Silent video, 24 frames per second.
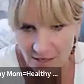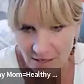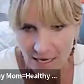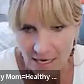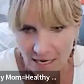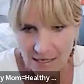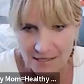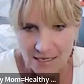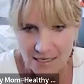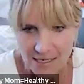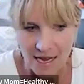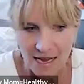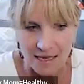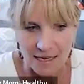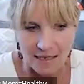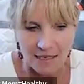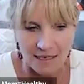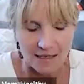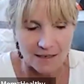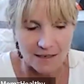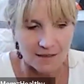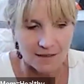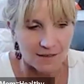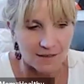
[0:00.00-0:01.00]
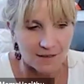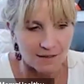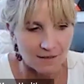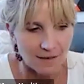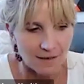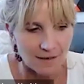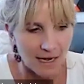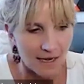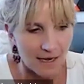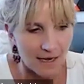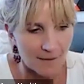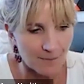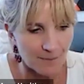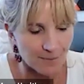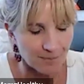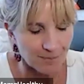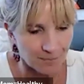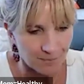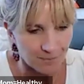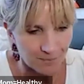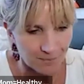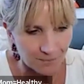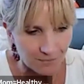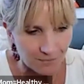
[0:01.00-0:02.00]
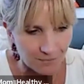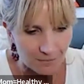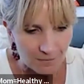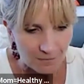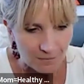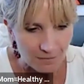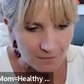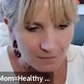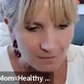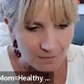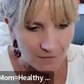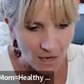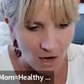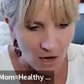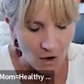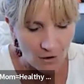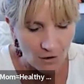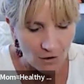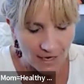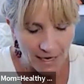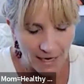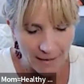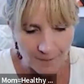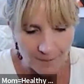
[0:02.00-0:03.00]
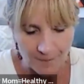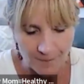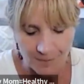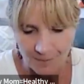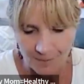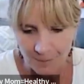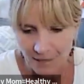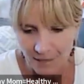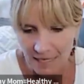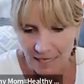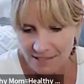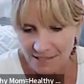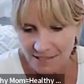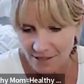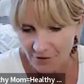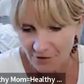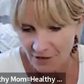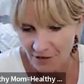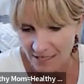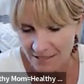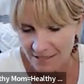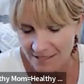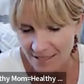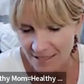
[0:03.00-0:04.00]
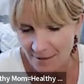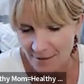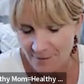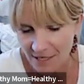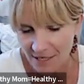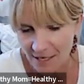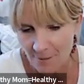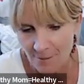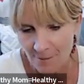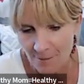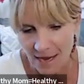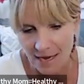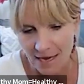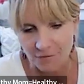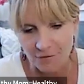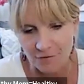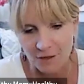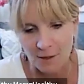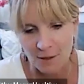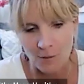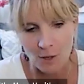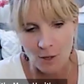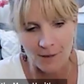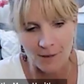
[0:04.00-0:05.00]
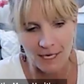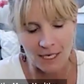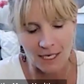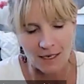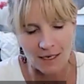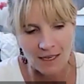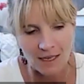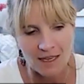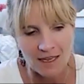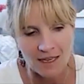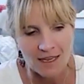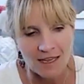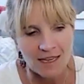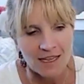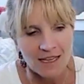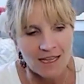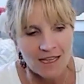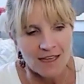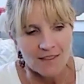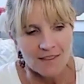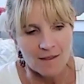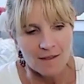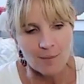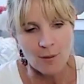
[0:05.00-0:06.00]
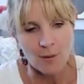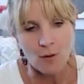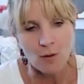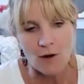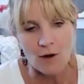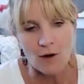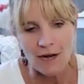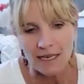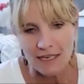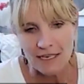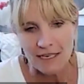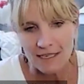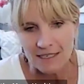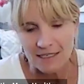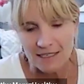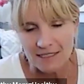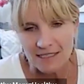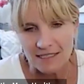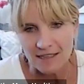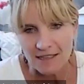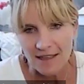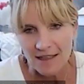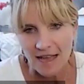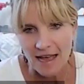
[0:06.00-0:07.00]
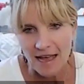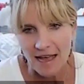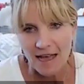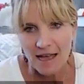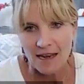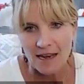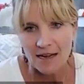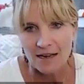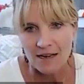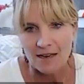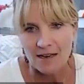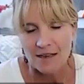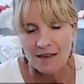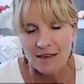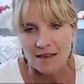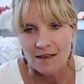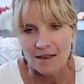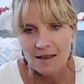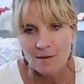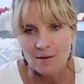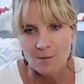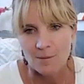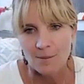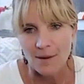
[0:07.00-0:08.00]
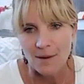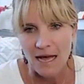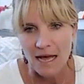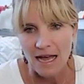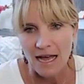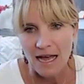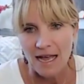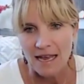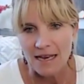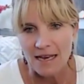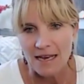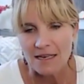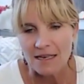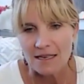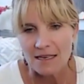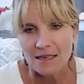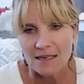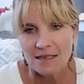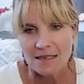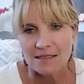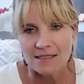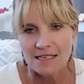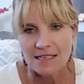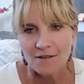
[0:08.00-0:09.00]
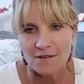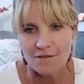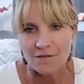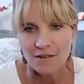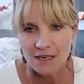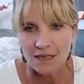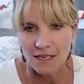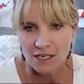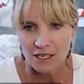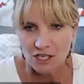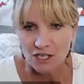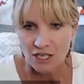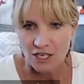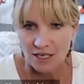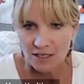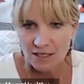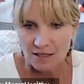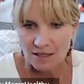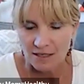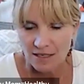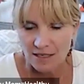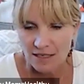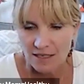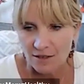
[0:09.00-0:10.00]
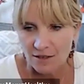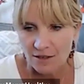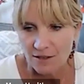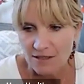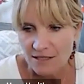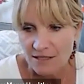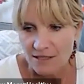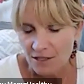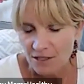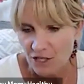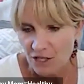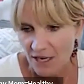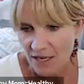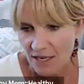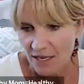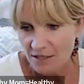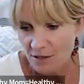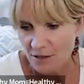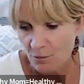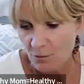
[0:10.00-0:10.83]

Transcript: and anxiety, right? Okay, but I digress. Let me come back for a moment. The point is that by definition, guilt suggests